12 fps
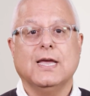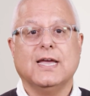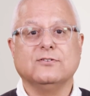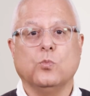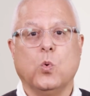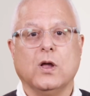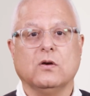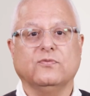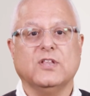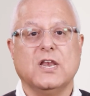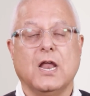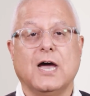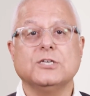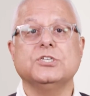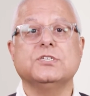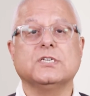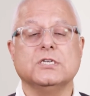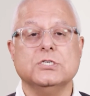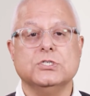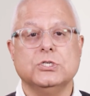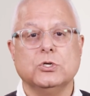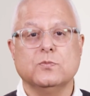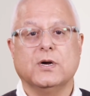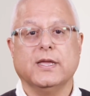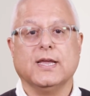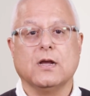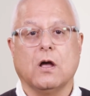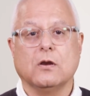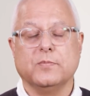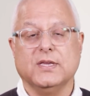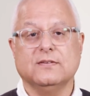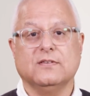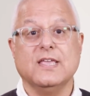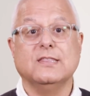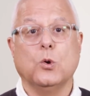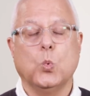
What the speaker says: as one of the largest consumer economies in the